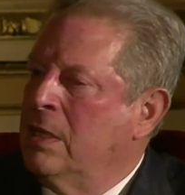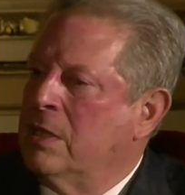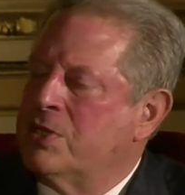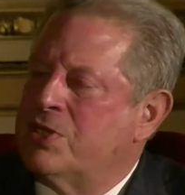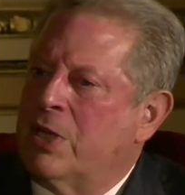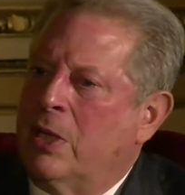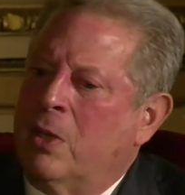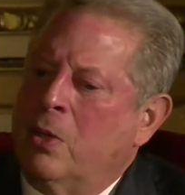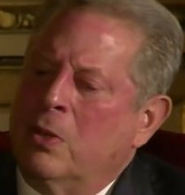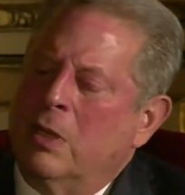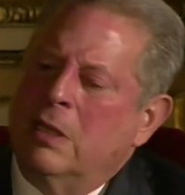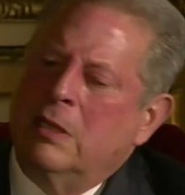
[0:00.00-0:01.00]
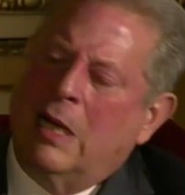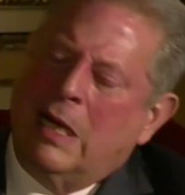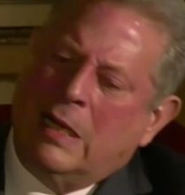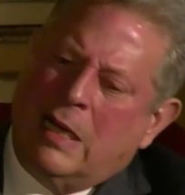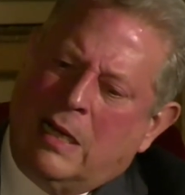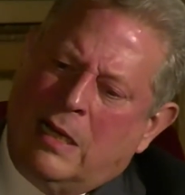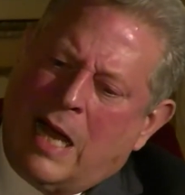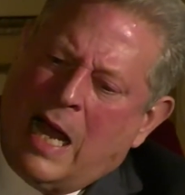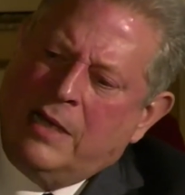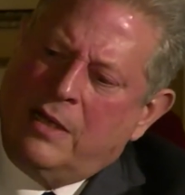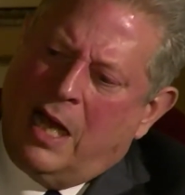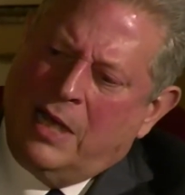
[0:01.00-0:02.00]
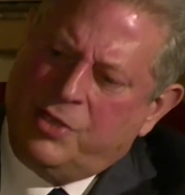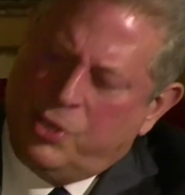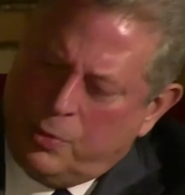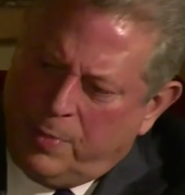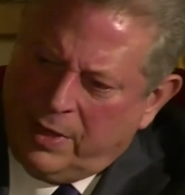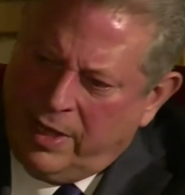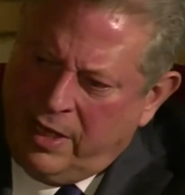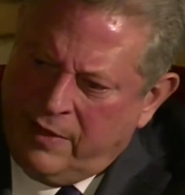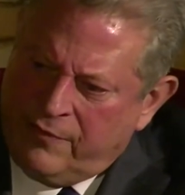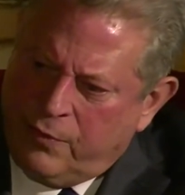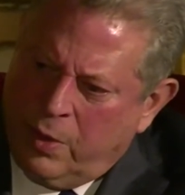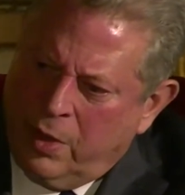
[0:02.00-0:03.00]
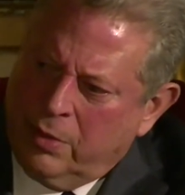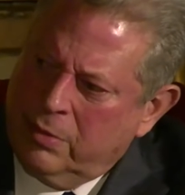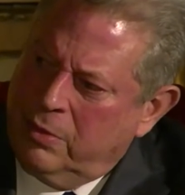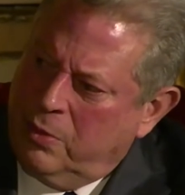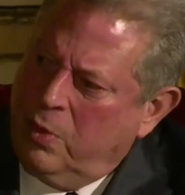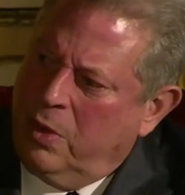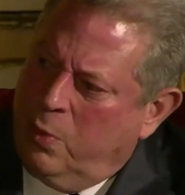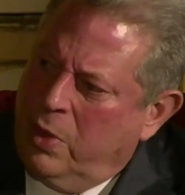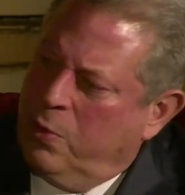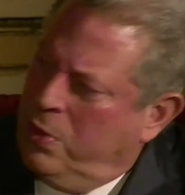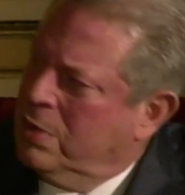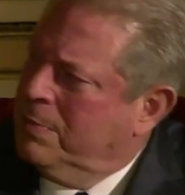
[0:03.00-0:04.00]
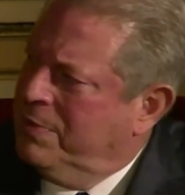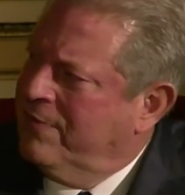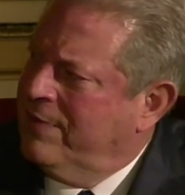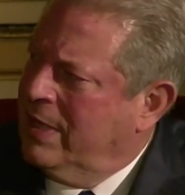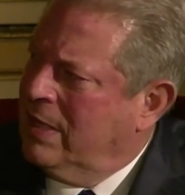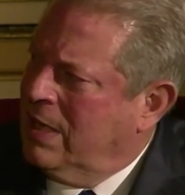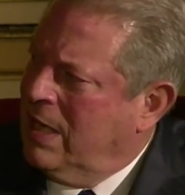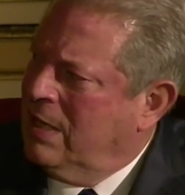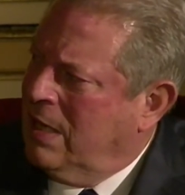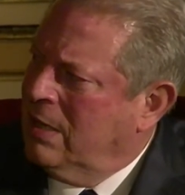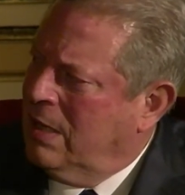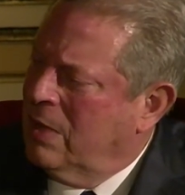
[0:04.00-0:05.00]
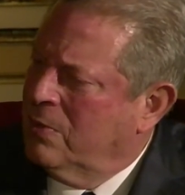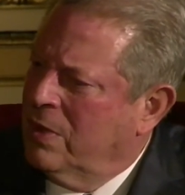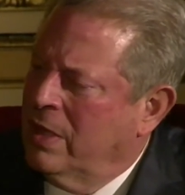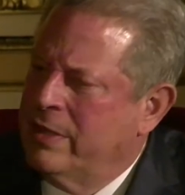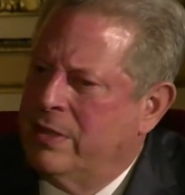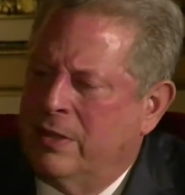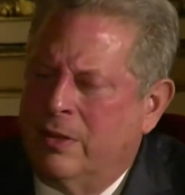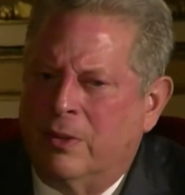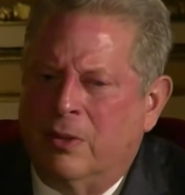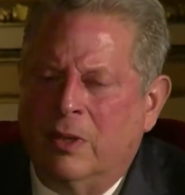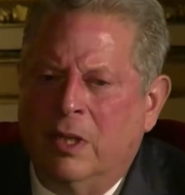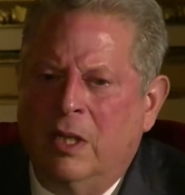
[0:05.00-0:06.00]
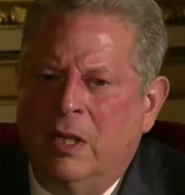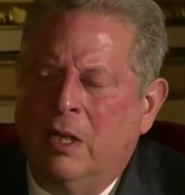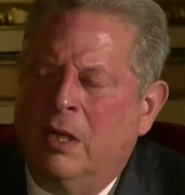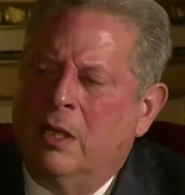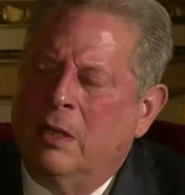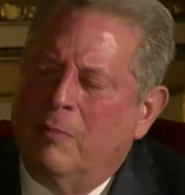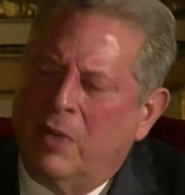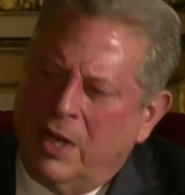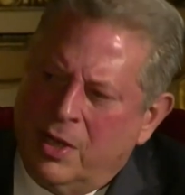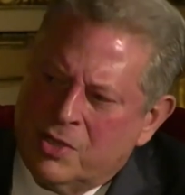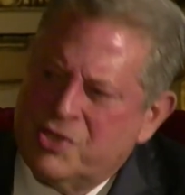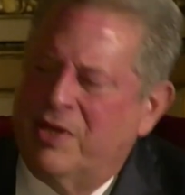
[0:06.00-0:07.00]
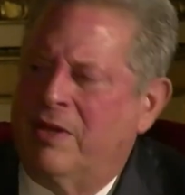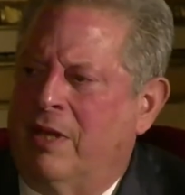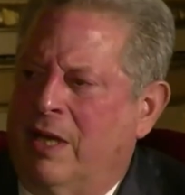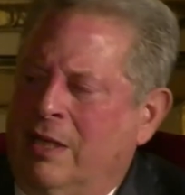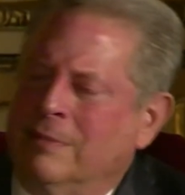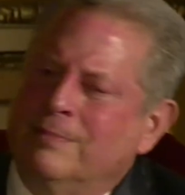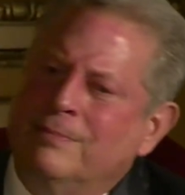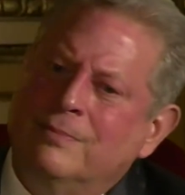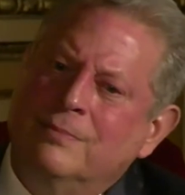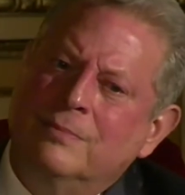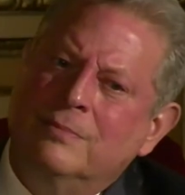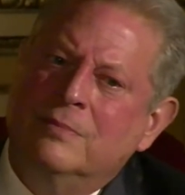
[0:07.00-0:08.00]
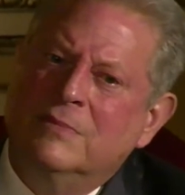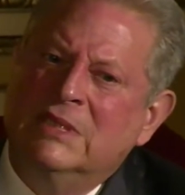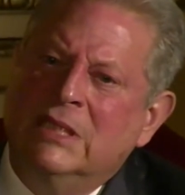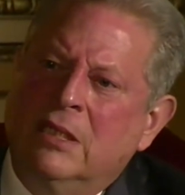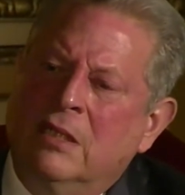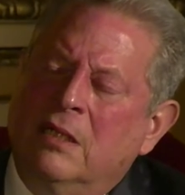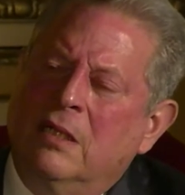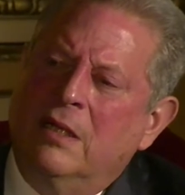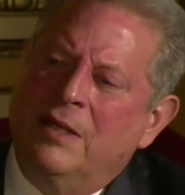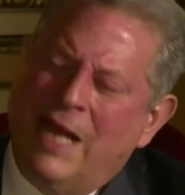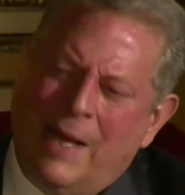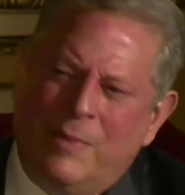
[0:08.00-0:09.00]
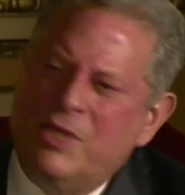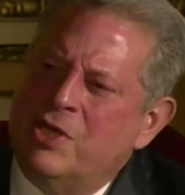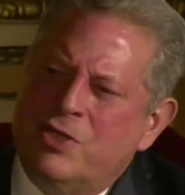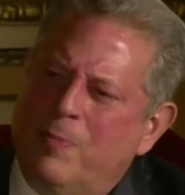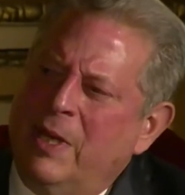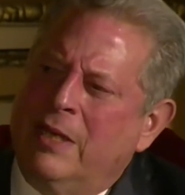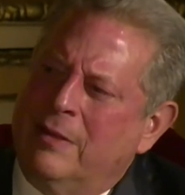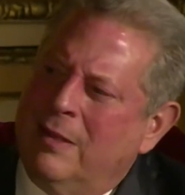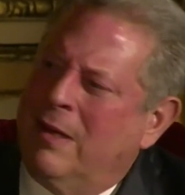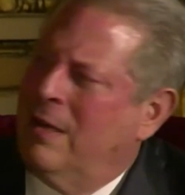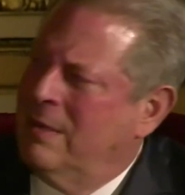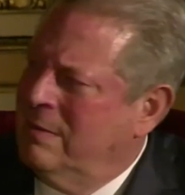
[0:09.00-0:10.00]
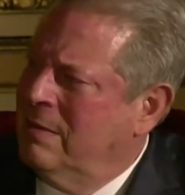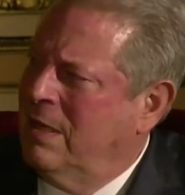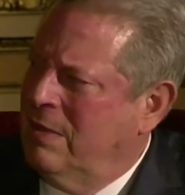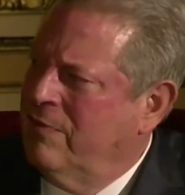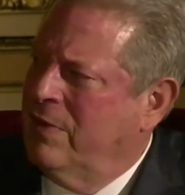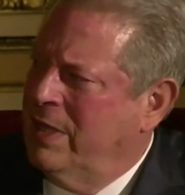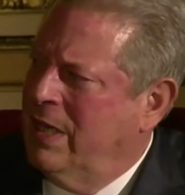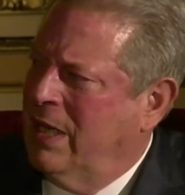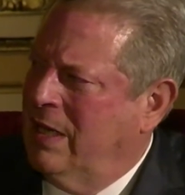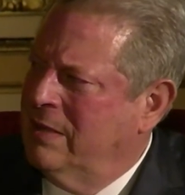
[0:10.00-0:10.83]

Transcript: So I do believe we will prevail. I really do. But here's the thing. Damage is being done every day.